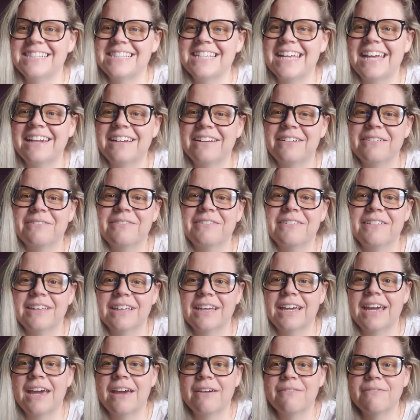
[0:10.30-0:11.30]
I sat here for
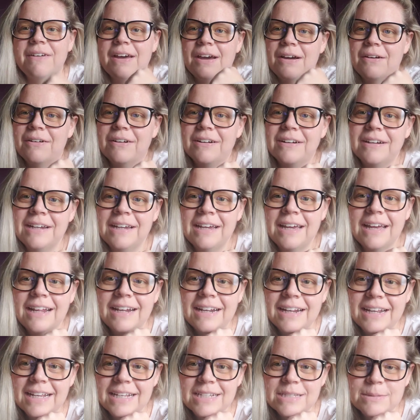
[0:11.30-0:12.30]
like a half hour
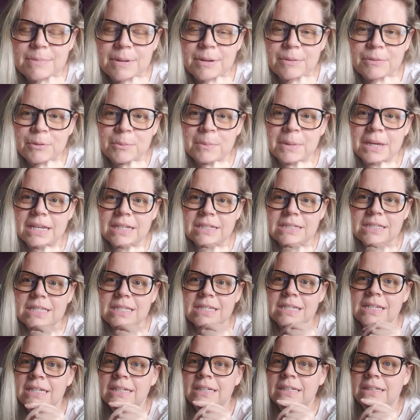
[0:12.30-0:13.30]
and I asked my
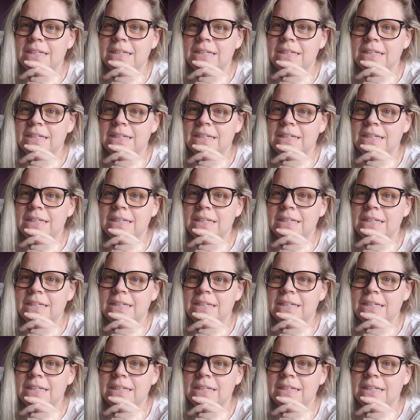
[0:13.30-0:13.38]
roommates,